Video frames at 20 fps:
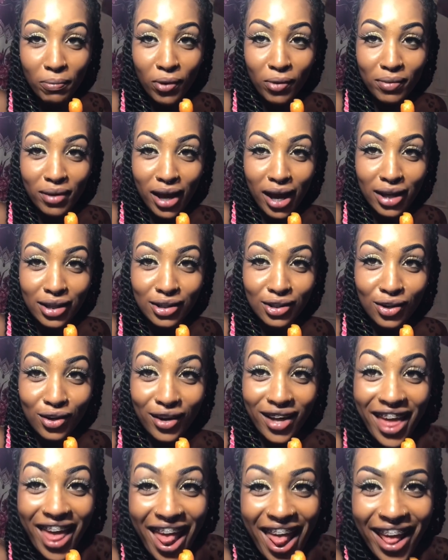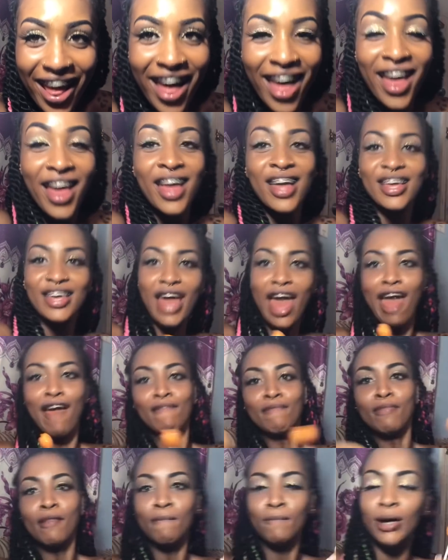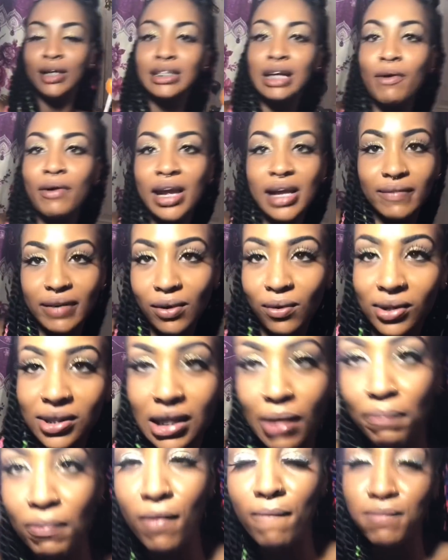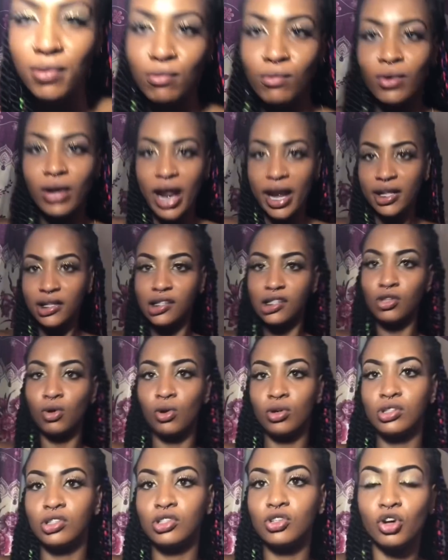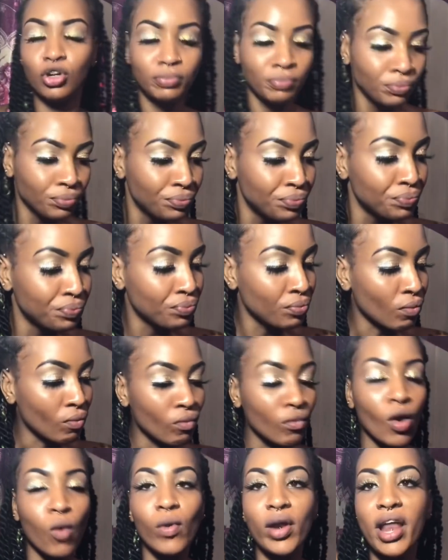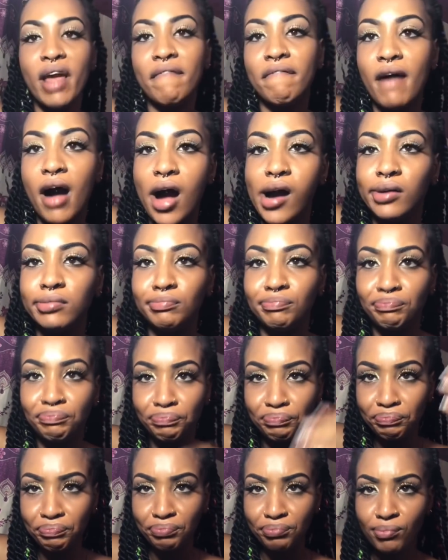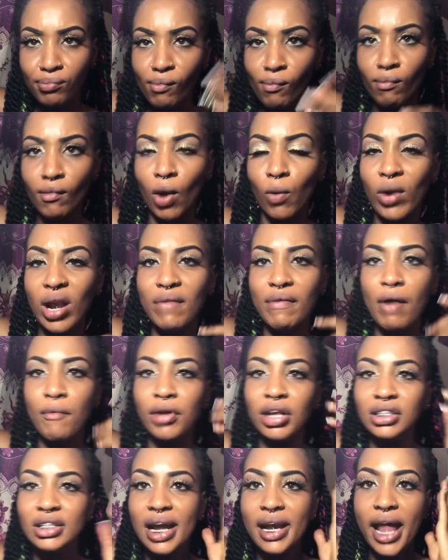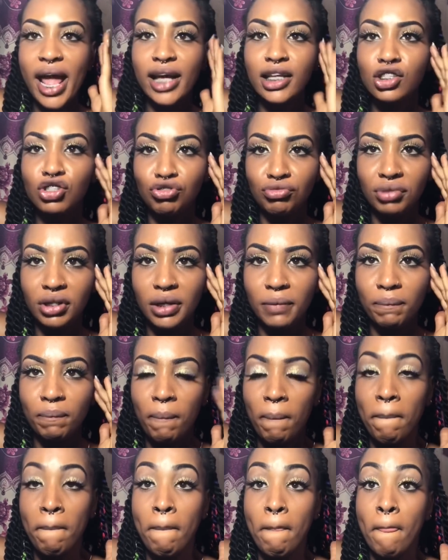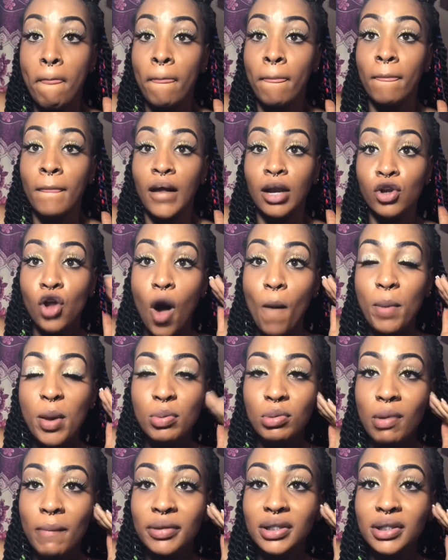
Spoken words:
pum can't suck. Yeah, but I will never know say pum pum could have did suck, so we never reached that extreme. No, people, let me